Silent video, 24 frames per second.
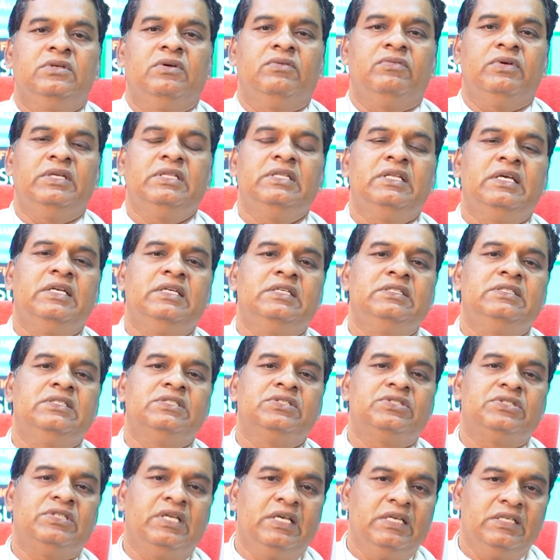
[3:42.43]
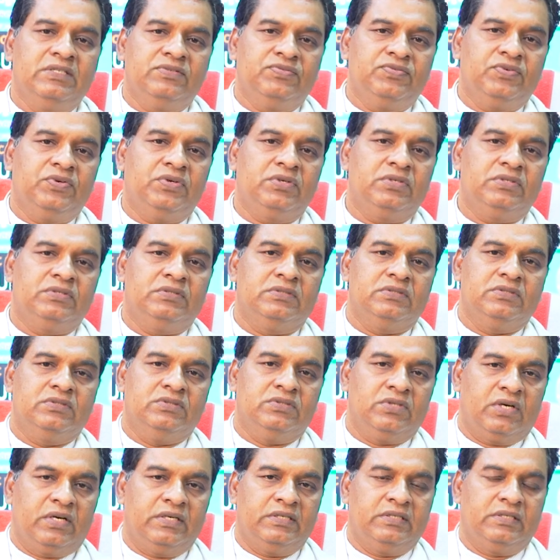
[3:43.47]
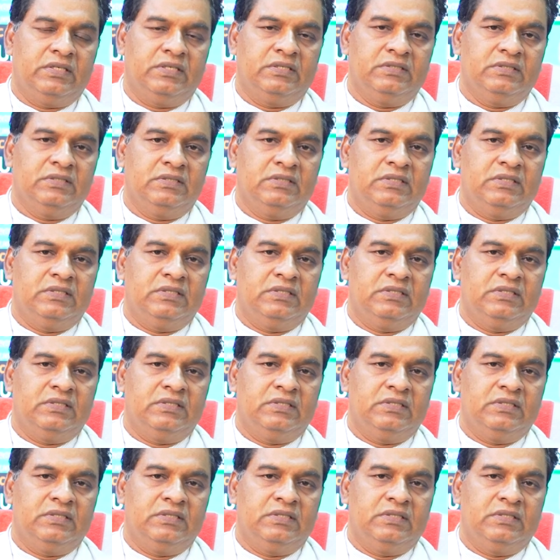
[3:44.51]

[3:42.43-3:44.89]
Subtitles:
When there is a stage 4 joint